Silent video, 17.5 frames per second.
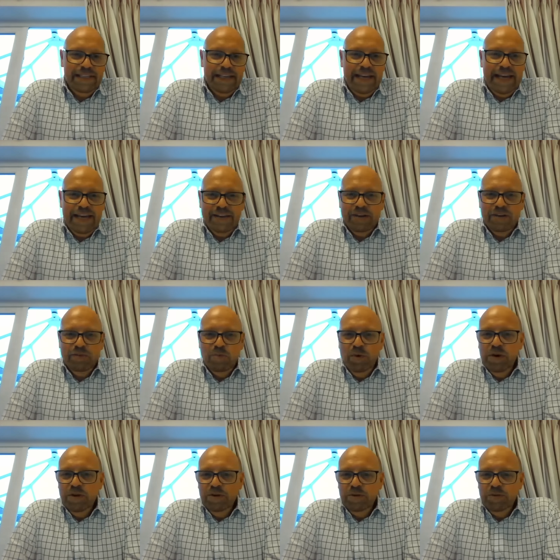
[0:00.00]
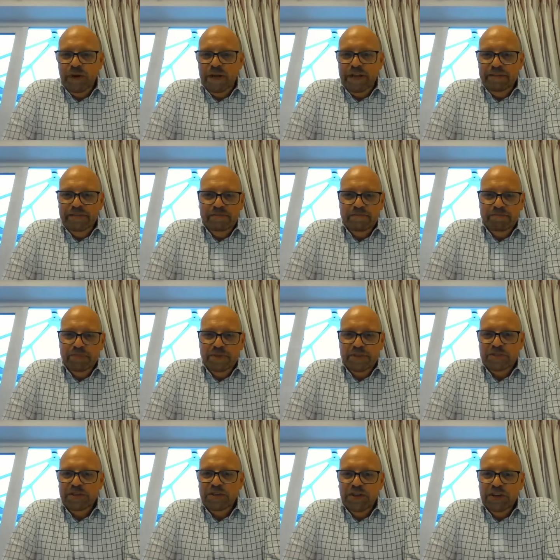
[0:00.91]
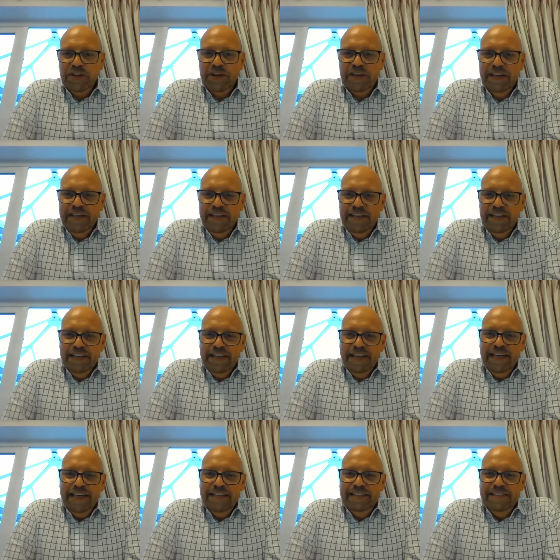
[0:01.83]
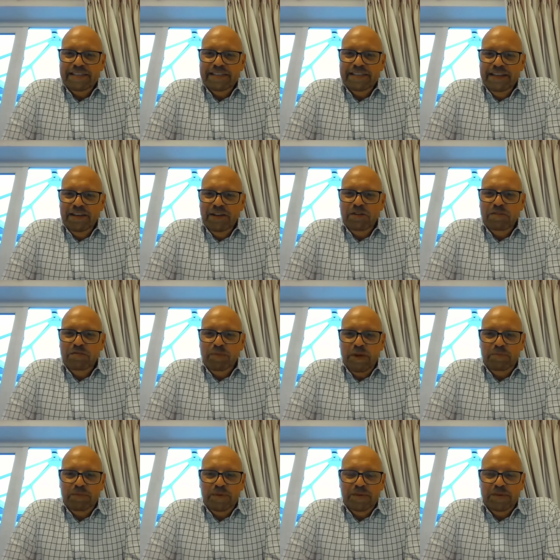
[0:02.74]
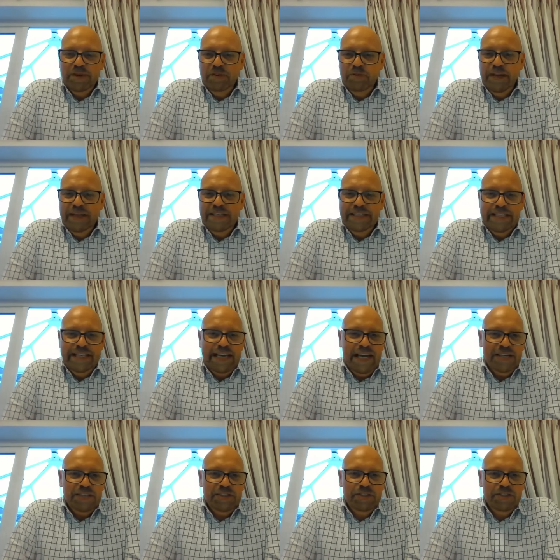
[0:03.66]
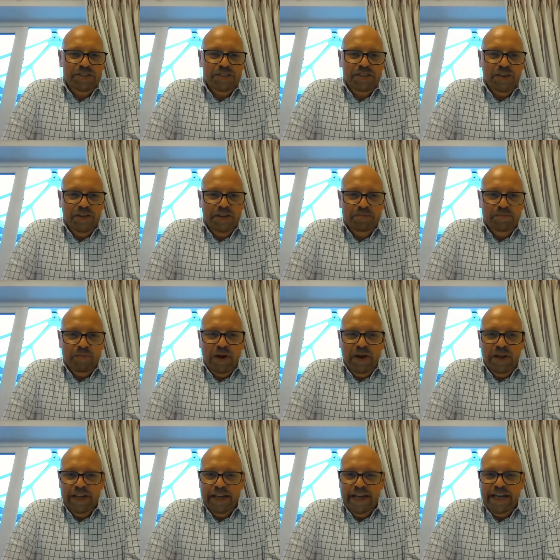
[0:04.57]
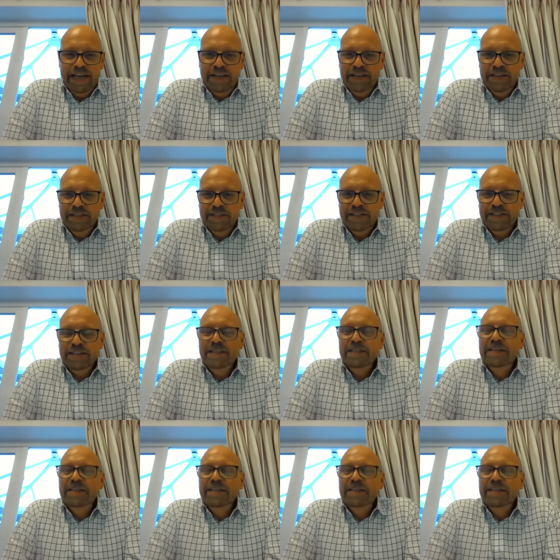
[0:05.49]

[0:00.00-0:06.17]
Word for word: airgun world went berserk, and a lot of people had got ready cash and started buying air guns.